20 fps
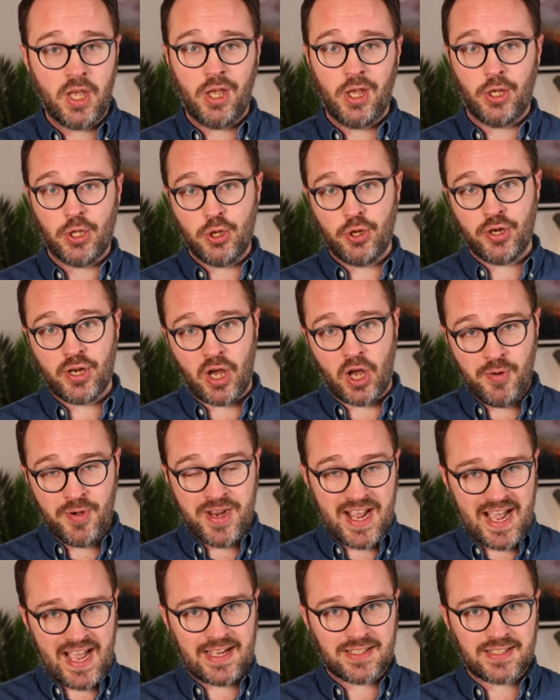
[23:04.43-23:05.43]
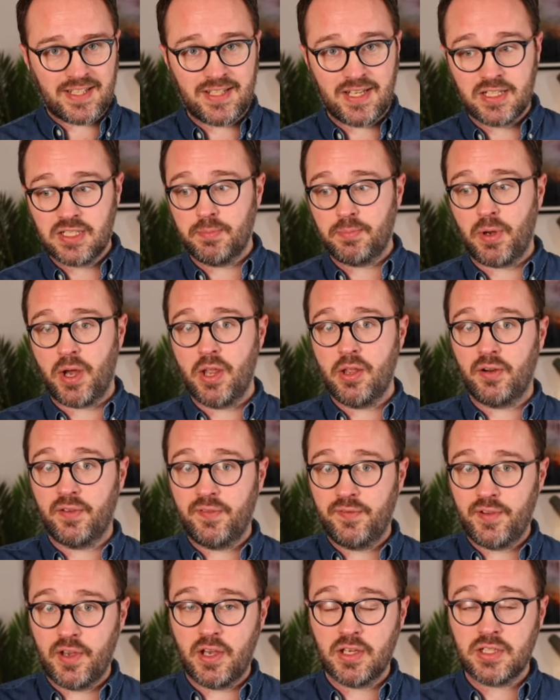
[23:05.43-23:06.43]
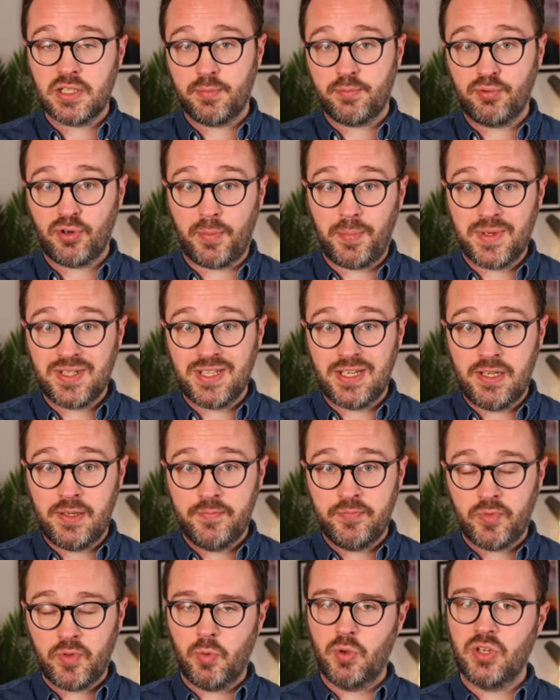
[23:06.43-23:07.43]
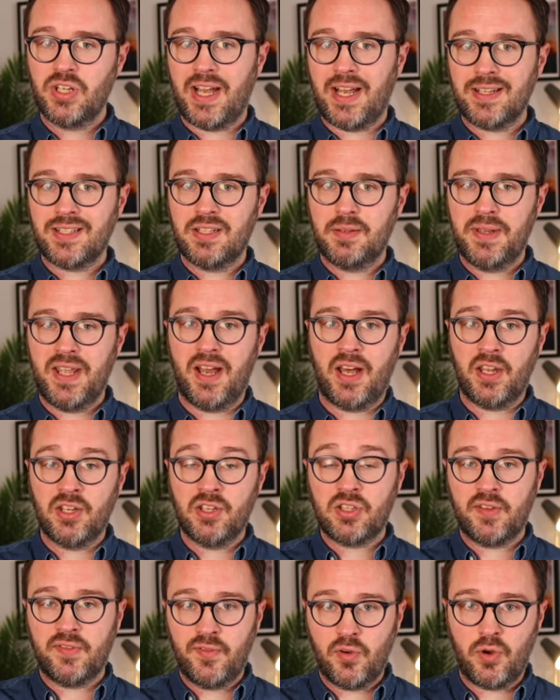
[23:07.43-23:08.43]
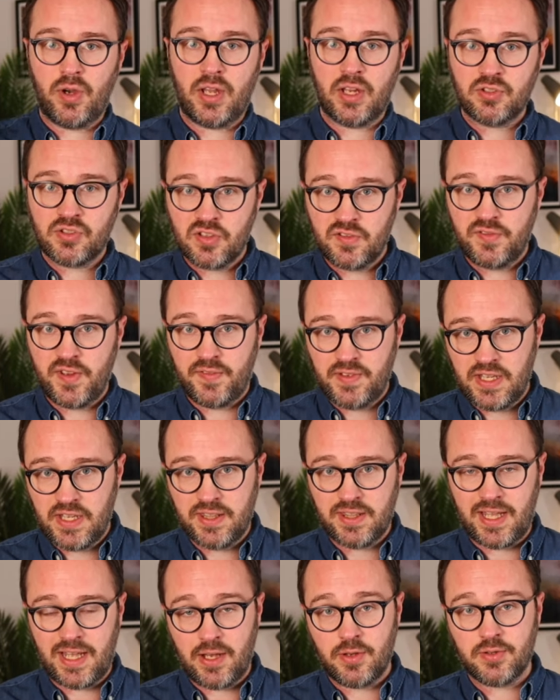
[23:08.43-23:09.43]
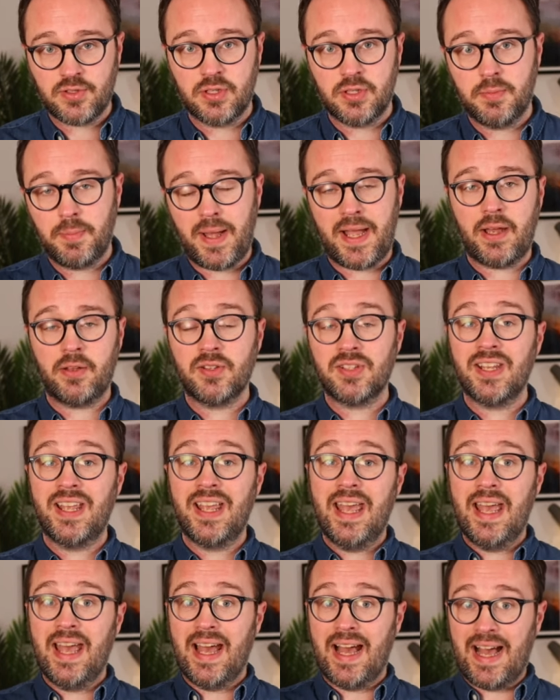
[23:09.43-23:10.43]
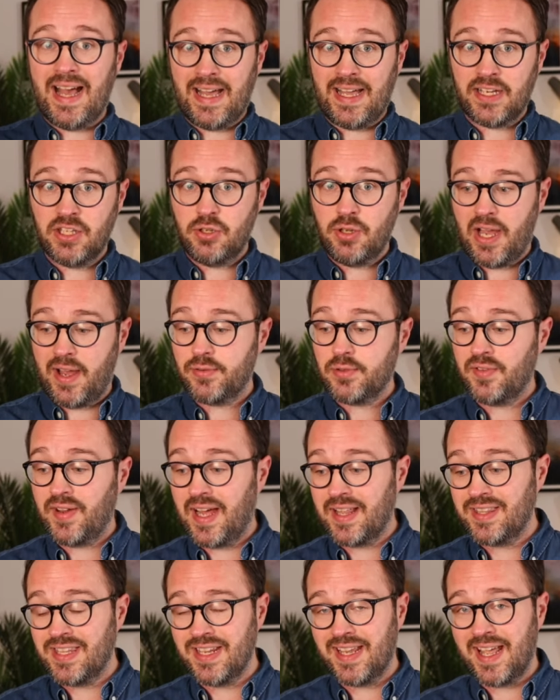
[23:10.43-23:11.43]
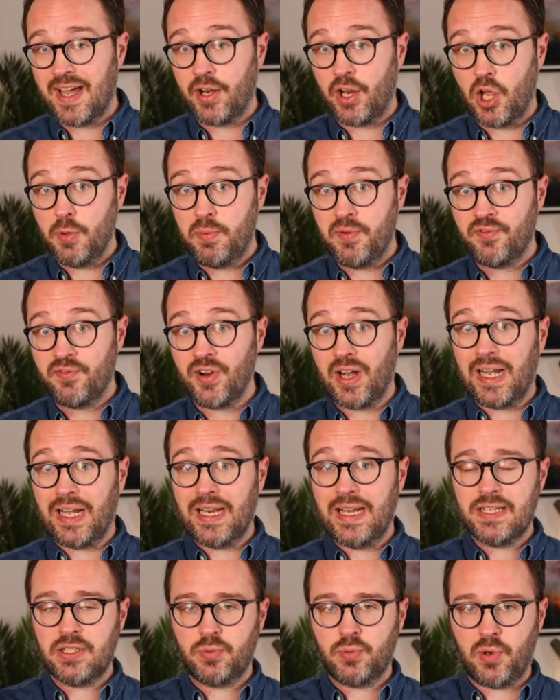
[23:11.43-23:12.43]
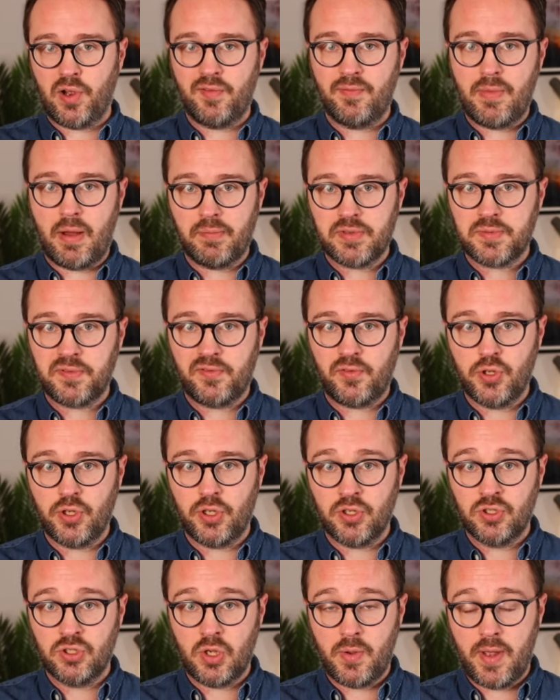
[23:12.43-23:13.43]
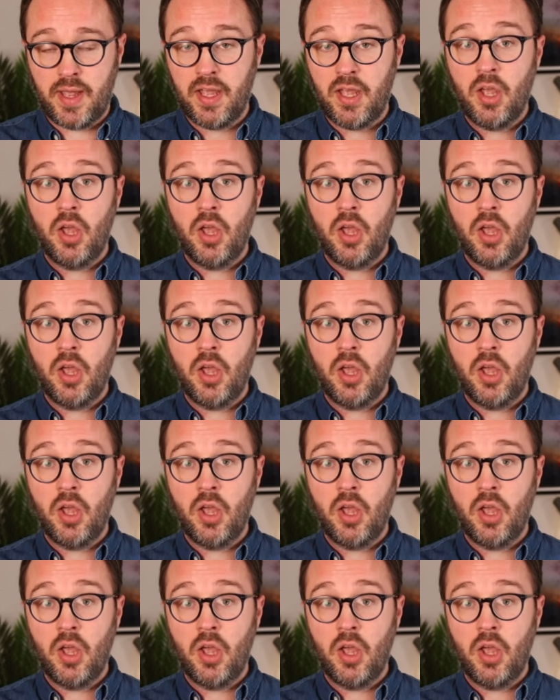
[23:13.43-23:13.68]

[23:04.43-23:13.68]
You can only access it to buy your first property, which has to be under £450,000, and you have to have had the account open for at least 12 months before you can do it.